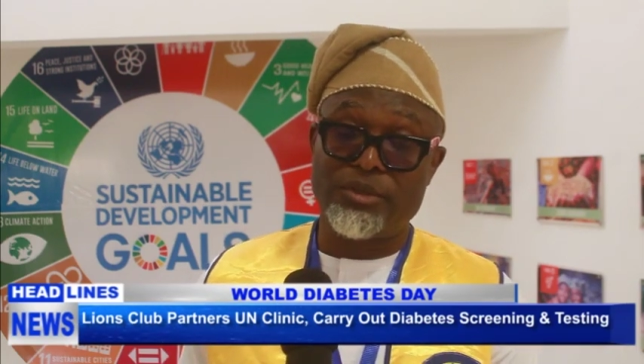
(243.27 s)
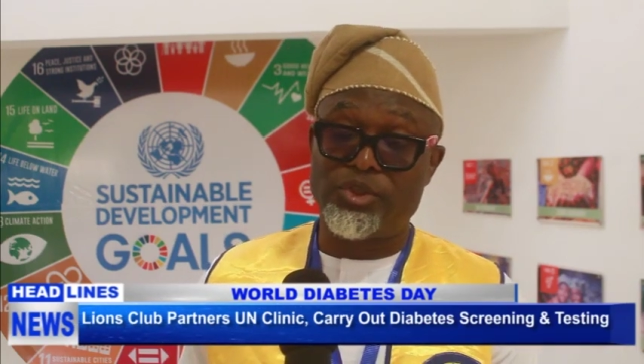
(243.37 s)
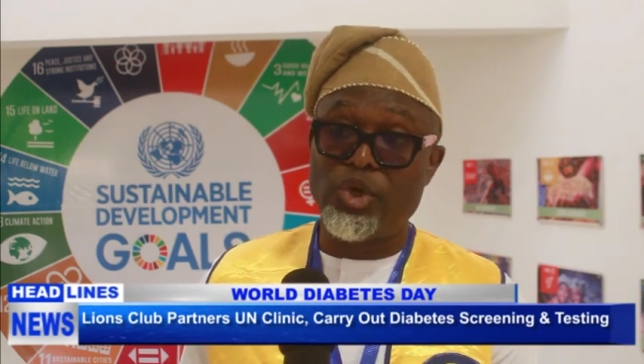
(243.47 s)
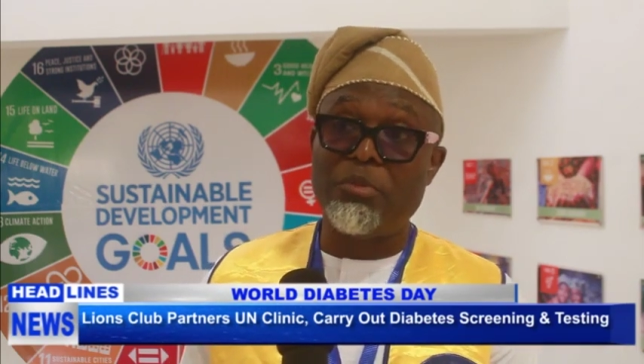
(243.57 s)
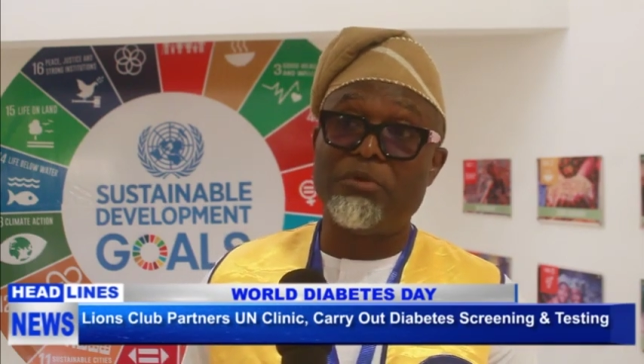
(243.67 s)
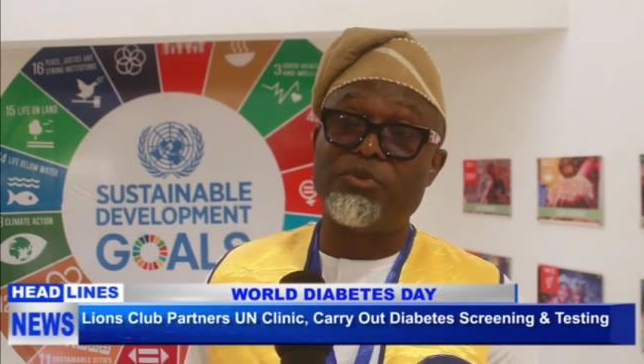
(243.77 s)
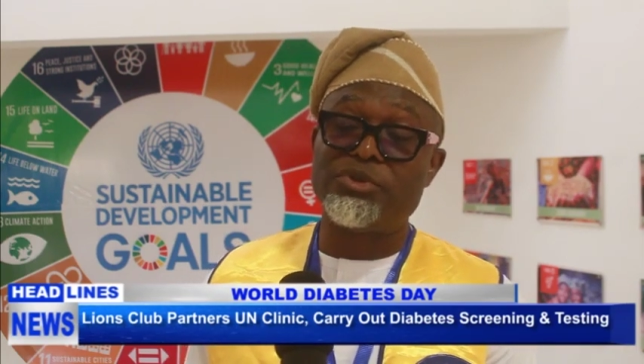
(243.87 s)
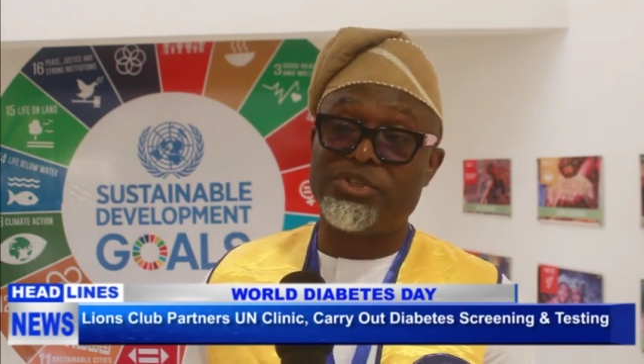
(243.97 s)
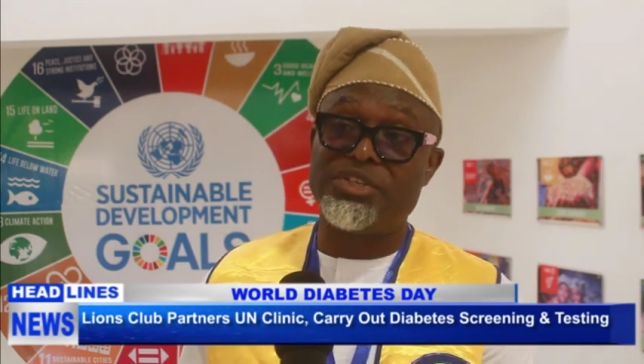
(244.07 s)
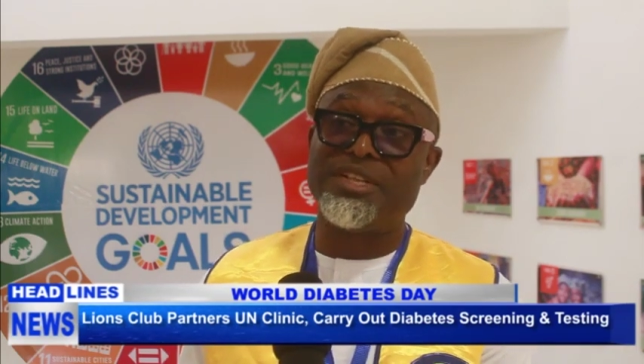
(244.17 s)
some of
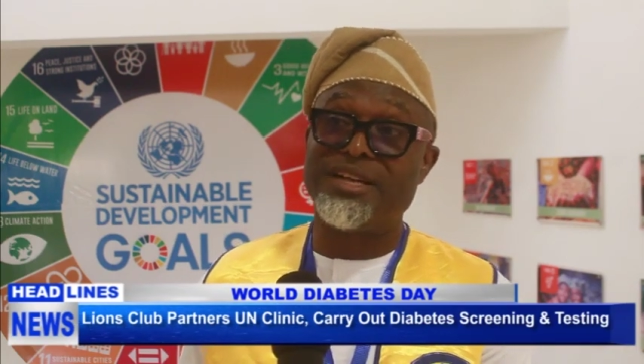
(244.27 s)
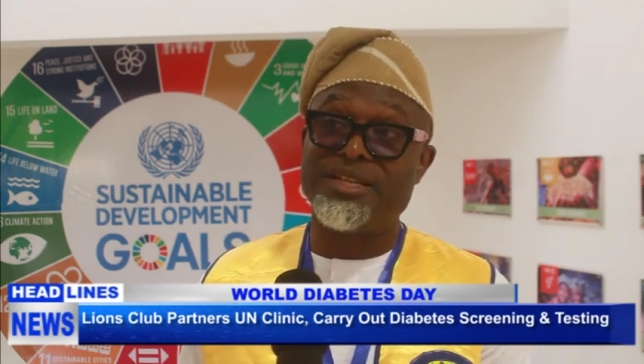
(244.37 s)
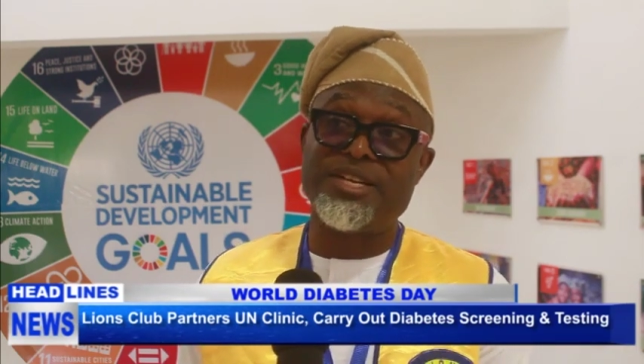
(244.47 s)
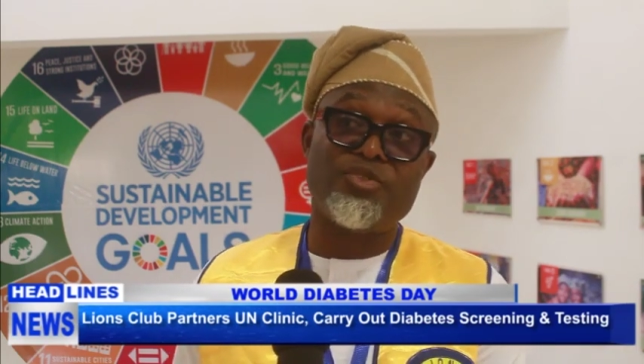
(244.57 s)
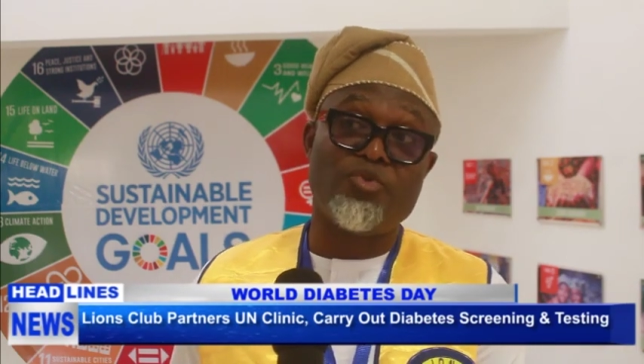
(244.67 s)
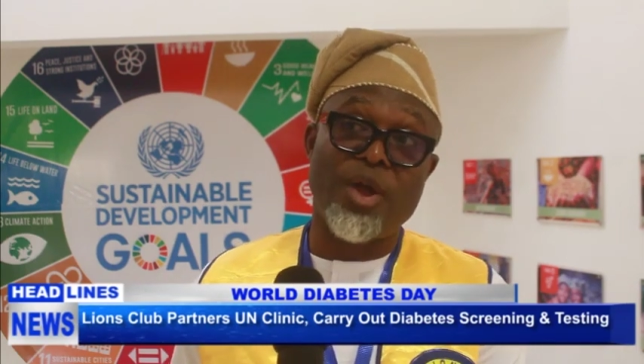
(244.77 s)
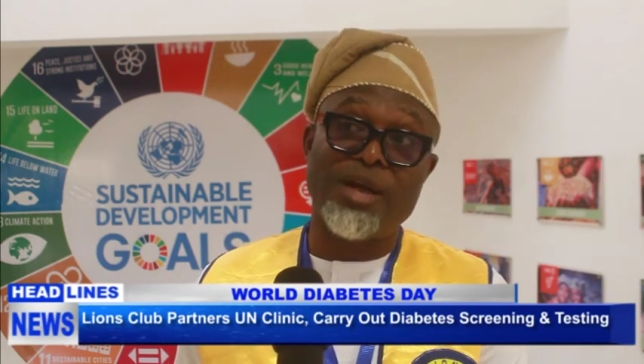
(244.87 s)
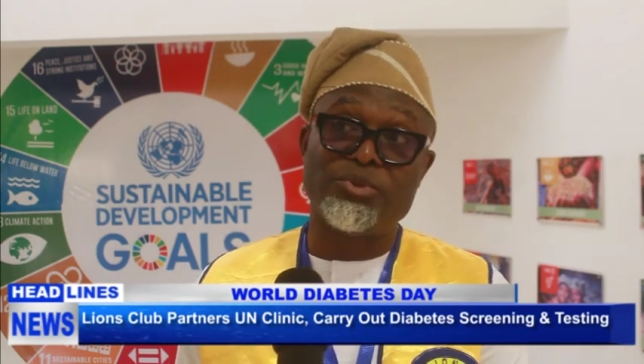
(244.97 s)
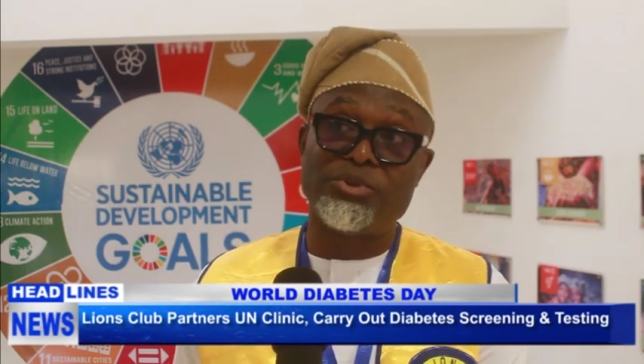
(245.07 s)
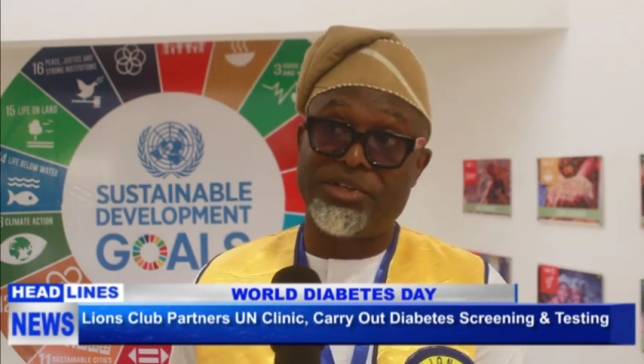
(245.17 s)
those things that they
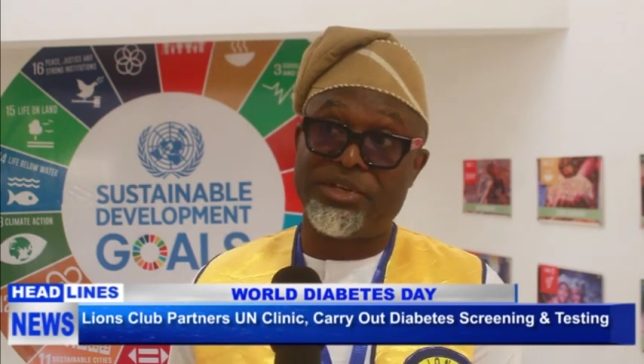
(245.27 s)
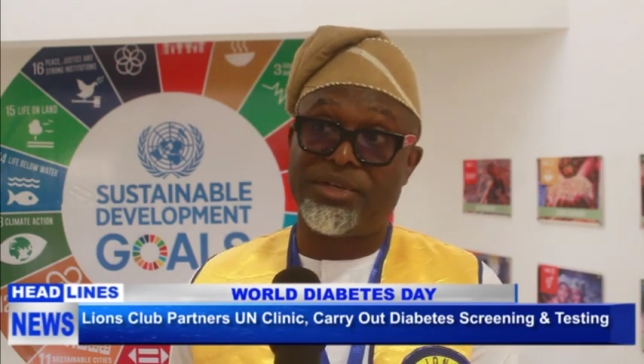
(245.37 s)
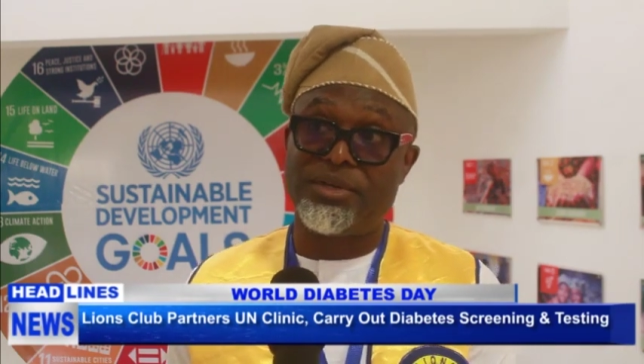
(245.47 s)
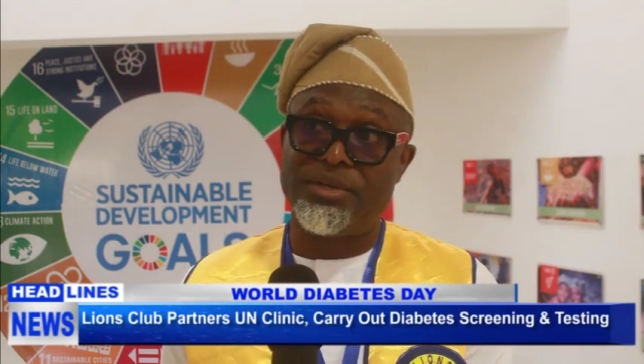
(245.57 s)
require to take,